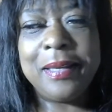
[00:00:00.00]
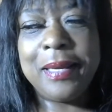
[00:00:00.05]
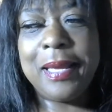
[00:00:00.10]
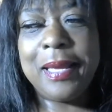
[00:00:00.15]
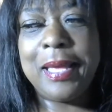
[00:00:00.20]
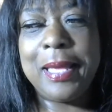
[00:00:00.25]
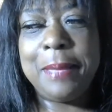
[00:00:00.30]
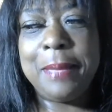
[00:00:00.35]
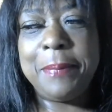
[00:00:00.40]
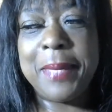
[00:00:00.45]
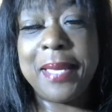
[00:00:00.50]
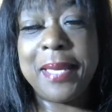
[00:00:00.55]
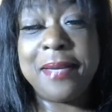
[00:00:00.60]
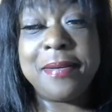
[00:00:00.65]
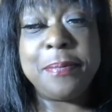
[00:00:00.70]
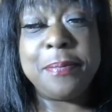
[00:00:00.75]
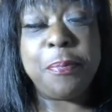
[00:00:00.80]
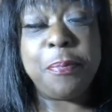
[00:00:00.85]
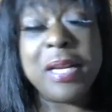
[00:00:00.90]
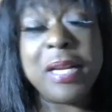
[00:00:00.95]

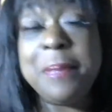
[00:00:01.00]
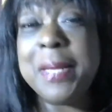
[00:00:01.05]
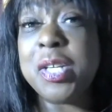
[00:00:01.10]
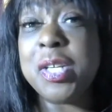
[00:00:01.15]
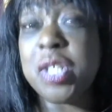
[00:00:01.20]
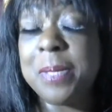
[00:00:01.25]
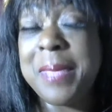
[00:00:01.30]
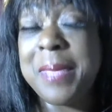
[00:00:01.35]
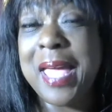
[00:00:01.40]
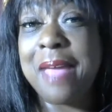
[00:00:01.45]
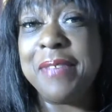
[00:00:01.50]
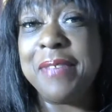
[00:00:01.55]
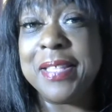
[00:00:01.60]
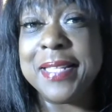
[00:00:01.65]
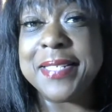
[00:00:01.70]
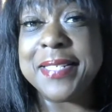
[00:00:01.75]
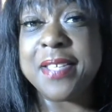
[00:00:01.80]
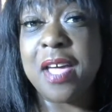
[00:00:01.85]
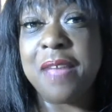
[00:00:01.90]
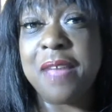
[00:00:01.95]
And pretty much I'm having
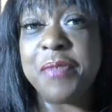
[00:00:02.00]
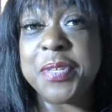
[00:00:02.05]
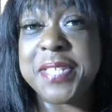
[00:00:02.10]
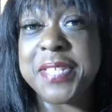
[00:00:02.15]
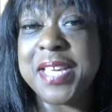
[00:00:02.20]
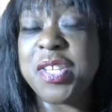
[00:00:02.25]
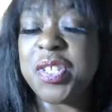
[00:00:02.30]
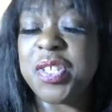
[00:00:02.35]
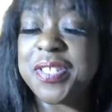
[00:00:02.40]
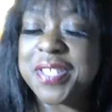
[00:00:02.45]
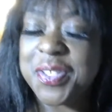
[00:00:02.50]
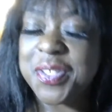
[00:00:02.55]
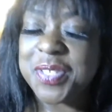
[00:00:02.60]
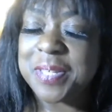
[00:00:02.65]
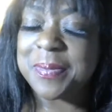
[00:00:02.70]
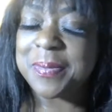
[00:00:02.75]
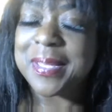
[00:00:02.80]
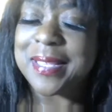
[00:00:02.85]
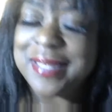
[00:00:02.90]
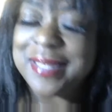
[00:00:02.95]
these conversations. Here's
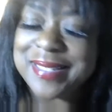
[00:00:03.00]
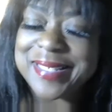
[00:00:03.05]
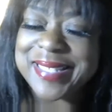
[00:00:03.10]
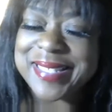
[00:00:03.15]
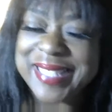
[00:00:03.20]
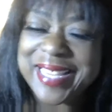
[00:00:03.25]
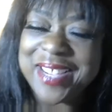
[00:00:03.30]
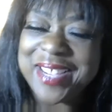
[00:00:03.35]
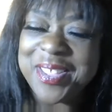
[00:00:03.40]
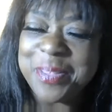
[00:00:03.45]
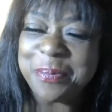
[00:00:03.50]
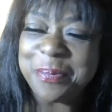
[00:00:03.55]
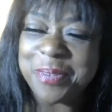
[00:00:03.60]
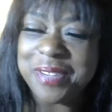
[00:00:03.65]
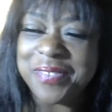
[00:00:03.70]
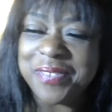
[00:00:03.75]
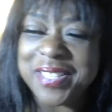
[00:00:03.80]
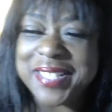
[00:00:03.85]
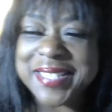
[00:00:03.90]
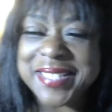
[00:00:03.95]
something I didn't say on the
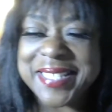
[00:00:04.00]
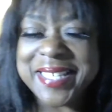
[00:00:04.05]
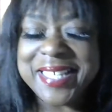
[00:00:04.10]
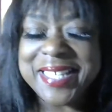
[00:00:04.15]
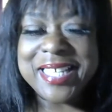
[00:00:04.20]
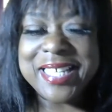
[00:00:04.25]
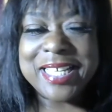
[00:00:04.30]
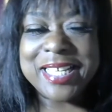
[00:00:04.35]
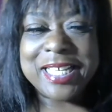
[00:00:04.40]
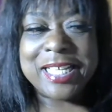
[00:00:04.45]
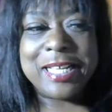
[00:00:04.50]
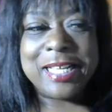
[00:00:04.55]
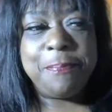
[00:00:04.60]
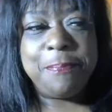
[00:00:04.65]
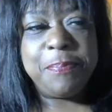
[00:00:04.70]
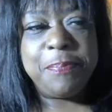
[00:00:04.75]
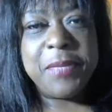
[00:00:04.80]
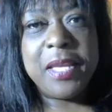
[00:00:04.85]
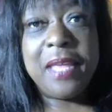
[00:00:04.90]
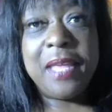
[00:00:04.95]
previous,
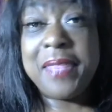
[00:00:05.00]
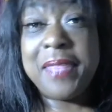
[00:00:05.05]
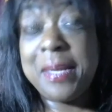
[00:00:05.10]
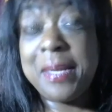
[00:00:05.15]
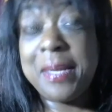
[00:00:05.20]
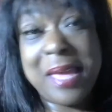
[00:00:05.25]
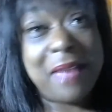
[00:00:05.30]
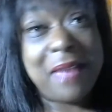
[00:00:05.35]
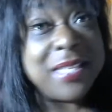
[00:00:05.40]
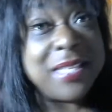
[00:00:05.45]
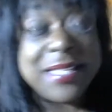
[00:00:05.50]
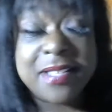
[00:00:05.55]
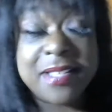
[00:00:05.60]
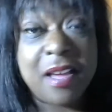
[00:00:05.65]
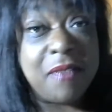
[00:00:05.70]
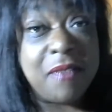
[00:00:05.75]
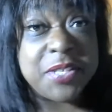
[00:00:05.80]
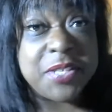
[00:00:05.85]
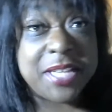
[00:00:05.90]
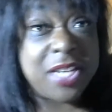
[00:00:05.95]
that I'm having these
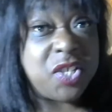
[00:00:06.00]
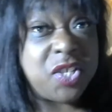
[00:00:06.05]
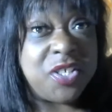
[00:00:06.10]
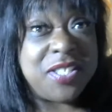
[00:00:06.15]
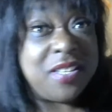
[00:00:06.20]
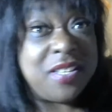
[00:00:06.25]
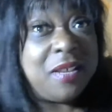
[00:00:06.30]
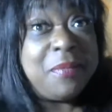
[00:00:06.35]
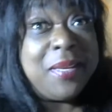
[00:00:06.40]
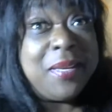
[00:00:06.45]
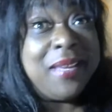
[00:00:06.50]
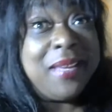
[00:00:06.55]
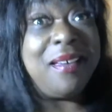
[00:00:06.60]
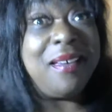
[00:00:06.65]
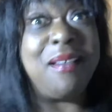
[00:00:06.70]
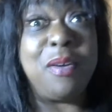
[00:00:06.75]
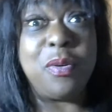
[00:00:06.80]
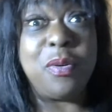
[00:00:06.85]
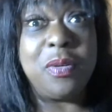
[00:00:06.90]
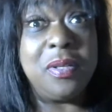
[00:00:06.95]
conversations and I'm like,
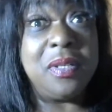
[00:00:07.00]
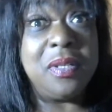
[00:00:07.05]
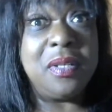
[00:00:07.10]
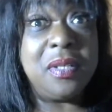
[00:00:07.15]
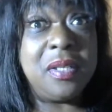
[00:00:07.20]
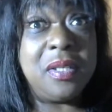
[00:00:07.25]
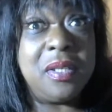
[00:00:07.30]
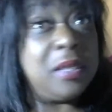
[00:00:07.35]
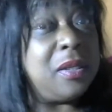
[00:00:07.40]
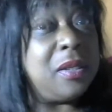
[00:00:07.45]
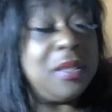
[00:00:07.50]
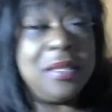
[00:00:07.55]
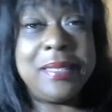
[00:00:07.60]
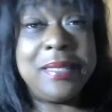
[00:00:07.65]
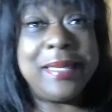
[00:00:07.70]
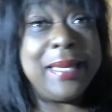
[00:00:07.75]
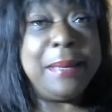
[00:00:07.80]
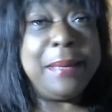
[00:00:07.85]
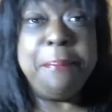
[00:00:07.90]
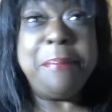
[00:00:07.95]
yo,
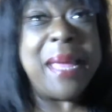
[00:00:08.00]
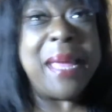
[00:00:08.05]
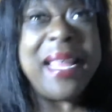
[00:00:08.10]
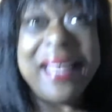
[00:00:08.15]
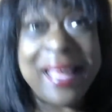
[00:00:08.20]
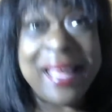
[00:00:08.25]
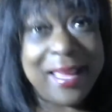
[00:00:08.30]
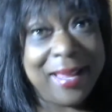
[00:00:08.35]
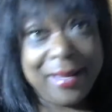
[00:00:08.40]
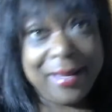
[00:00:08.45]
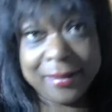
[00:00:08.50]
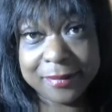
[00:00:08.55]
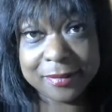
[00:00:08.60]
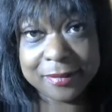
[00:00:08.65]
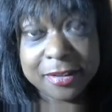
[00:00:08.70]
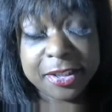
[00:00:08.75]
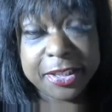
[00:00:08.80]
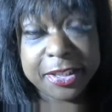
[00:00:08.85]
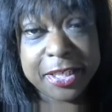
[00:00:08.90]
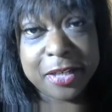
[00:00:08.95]
Mayday.
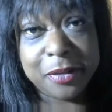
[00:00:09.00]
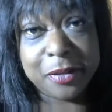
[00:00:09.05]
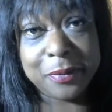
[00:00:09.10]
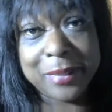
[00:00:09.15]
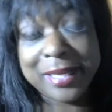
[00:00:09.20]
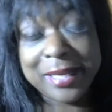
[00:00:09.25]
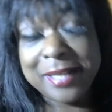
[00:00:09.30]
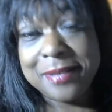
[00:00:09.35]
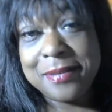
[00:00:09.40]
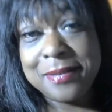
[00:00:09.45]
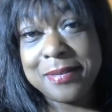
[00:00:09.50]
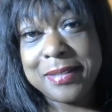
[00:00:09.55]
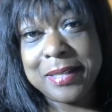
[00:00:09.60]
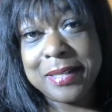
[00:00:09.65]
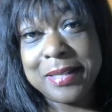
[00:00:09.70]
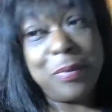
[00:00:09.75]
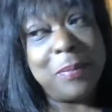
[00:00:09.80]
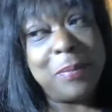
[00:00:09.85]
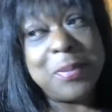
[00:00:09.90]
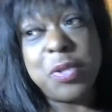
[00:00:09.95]
And
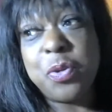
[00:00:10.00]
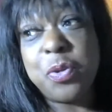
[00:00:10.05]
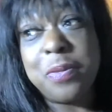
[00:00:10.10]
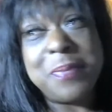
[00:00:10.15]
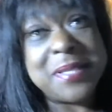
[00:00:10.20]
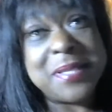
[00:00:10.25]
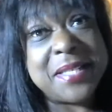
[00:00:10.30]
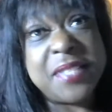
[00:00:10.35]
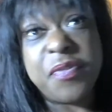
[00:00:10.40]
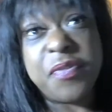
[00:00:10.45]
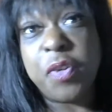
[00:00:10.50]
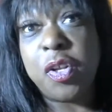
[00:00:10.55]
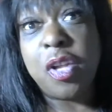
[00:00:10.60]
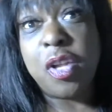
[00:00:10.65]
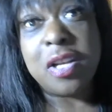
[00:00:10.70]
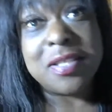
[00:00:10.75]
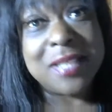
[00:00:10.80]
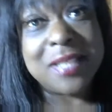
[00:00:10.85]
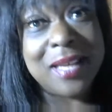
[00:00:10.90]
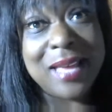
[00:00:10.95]
we've been doing business for a
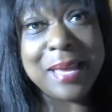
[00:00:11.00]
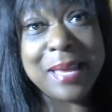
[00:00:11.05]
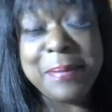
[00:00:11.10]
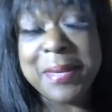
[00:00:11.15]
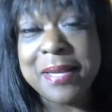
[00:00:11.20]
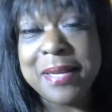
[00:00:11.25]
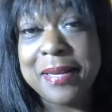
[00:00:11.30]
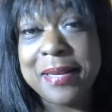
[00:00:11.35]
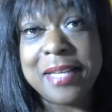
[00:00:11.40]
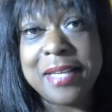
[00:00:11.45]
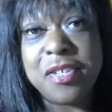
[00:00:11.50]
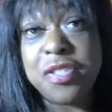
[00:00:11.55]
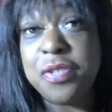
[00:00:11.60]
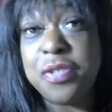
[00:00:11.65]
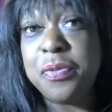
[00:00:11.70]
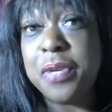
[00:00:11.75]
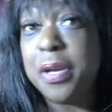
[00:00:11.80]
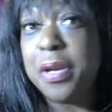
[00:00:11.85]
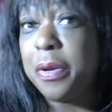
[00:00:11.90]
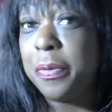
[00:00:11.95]
long time, and
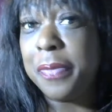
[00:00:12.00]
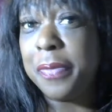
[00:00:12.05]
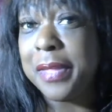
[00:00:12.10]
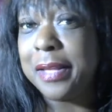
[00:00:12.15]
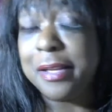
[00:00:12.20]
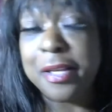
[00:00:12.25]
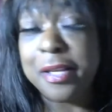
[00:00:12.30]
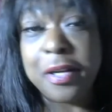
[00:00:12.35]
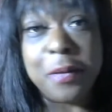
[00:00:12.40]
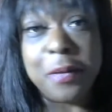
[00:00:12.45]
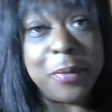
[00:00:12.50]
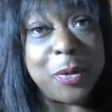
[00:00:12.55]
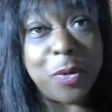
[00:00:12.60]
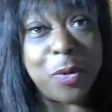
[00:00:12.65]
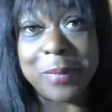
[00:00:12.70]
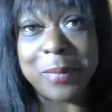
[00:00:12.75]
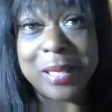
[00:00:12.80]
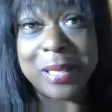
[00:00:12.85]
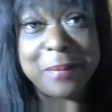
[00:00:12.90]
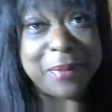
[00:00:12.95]
that, we
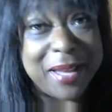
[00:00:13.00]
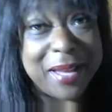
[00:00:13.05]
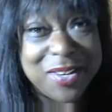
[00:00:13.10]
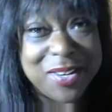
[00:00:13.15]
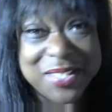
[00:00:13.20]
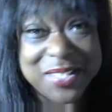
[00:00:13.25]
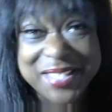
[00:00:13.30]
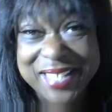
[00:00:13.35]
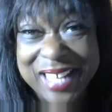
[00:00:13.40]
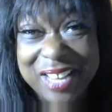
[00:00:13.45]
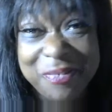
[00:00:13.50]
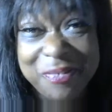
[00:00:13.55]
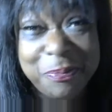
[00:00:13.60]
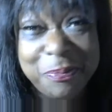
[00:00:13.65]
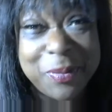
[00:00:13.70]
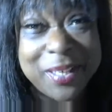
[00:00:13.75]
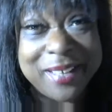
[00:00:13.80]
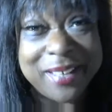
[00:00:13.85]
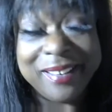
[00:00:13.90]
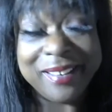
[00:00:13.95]
normally pay our stuff,
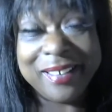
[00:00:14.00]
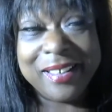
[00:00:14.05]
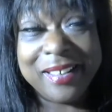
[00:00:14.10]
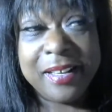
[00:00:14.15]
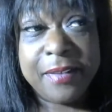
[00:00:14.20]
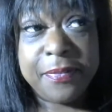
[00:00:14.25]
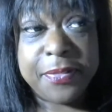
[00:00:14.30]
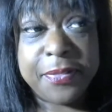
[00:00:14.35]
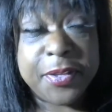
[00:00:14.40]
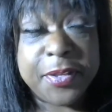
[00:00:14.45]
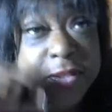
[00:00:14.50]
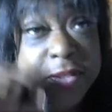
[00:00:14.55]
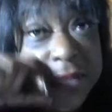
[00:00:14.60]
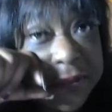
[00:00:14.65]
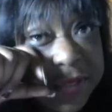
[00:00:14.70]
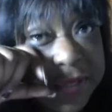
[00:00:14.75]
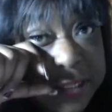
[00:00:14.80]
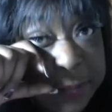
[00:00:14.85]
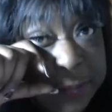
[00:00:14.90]
but there's nothing to